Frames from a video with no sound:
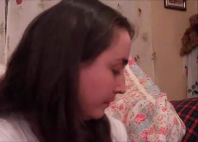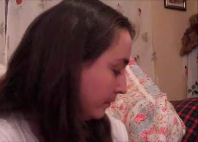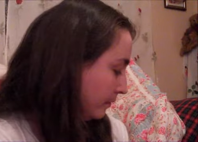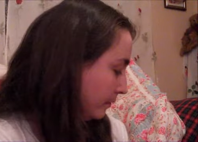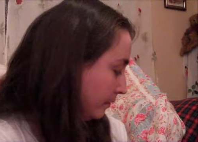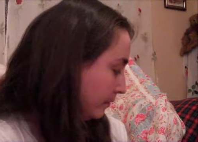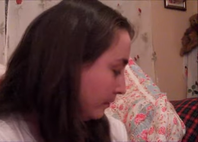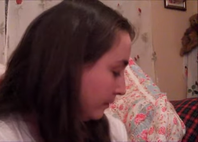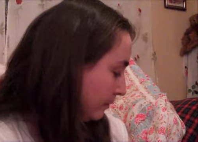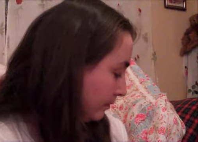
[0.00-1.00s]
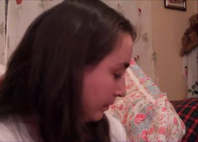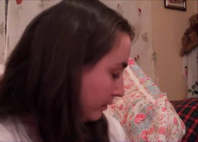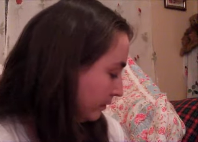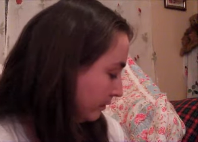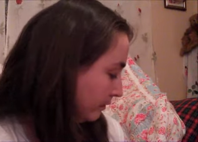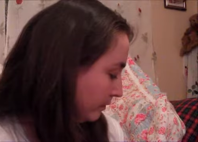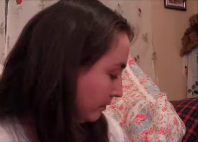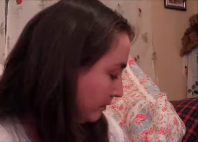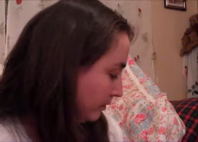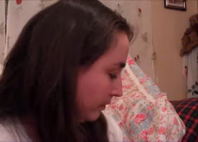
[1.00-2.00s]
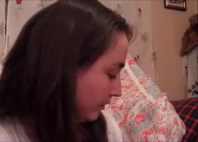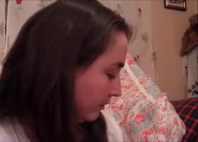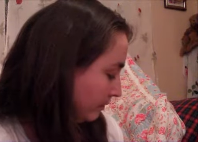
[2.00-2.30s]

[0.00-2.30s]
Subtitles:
(silence)